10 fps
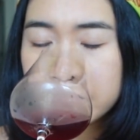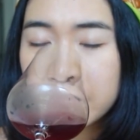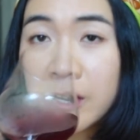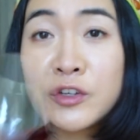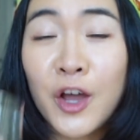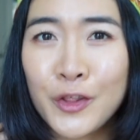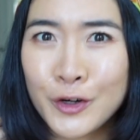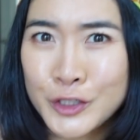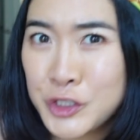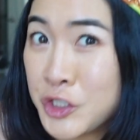
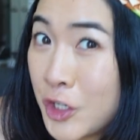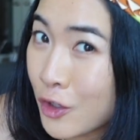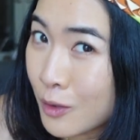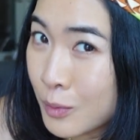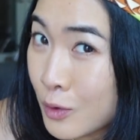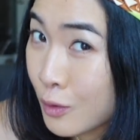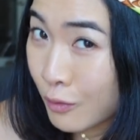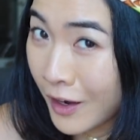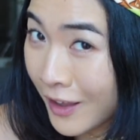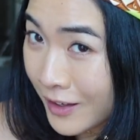Another chillable
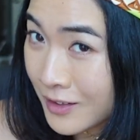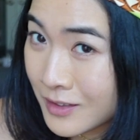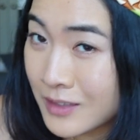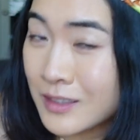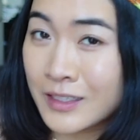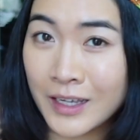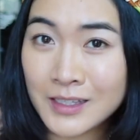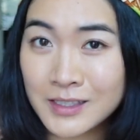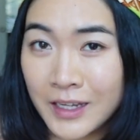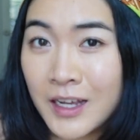red.
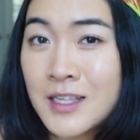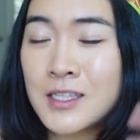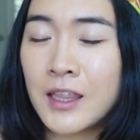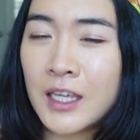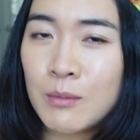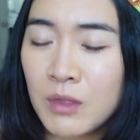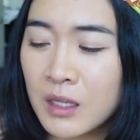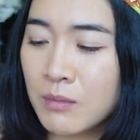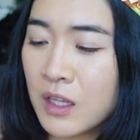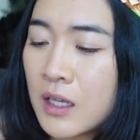Yes, yes, theme.
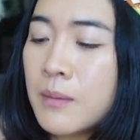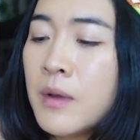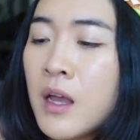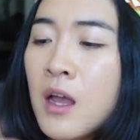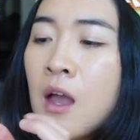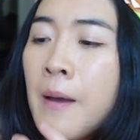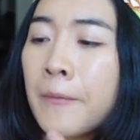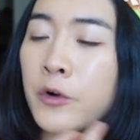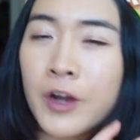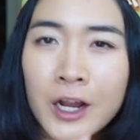
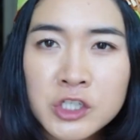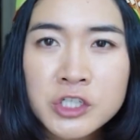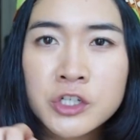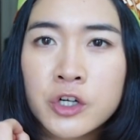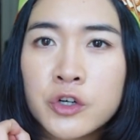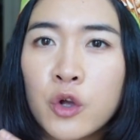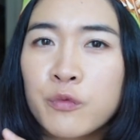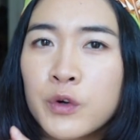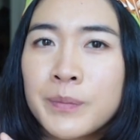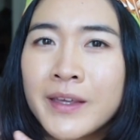Grenaches are known
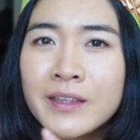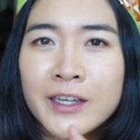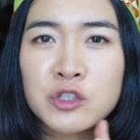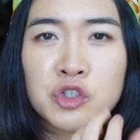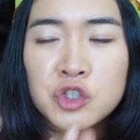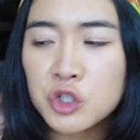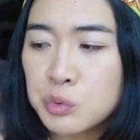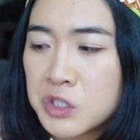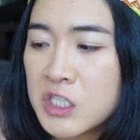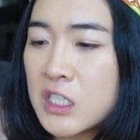for being like a
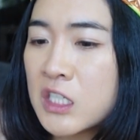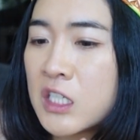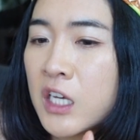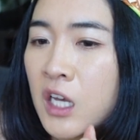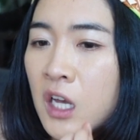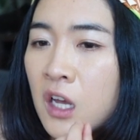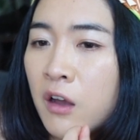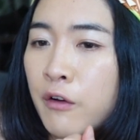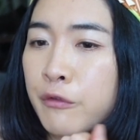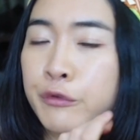juicy,
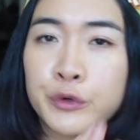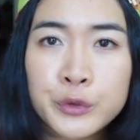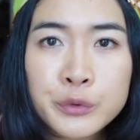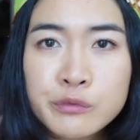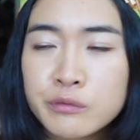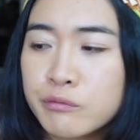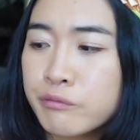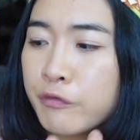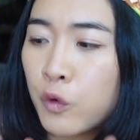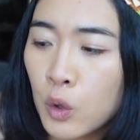fruit
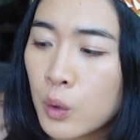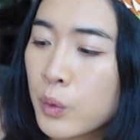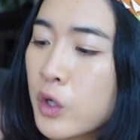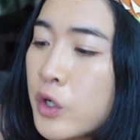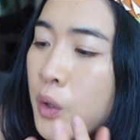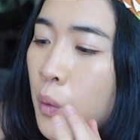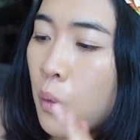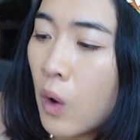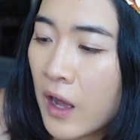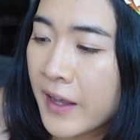forward
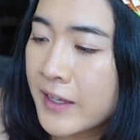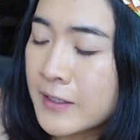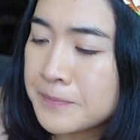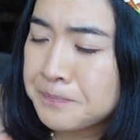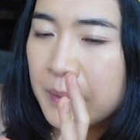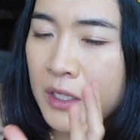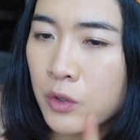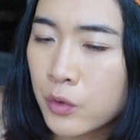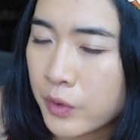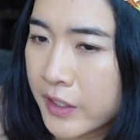wine.
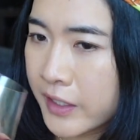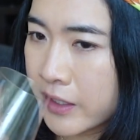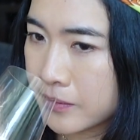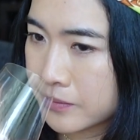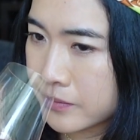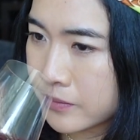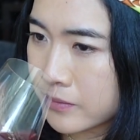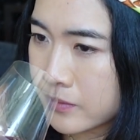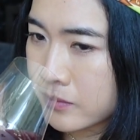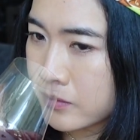Pinot Gris
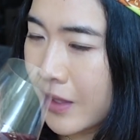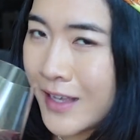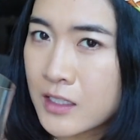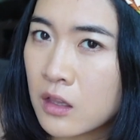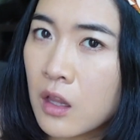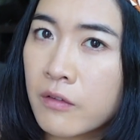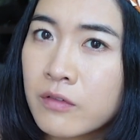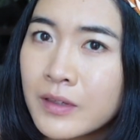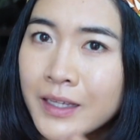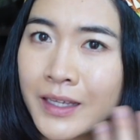has a
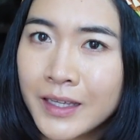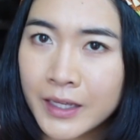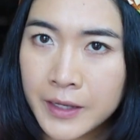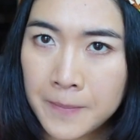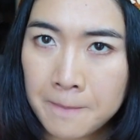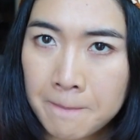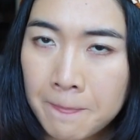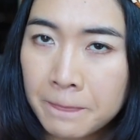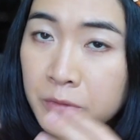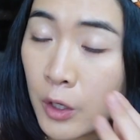lovely
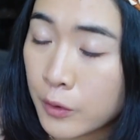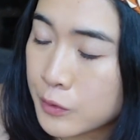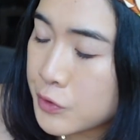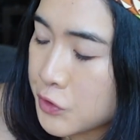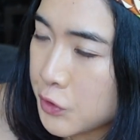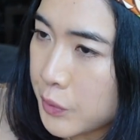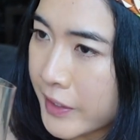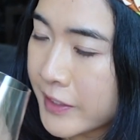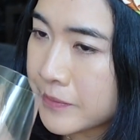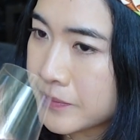nose to
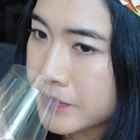it.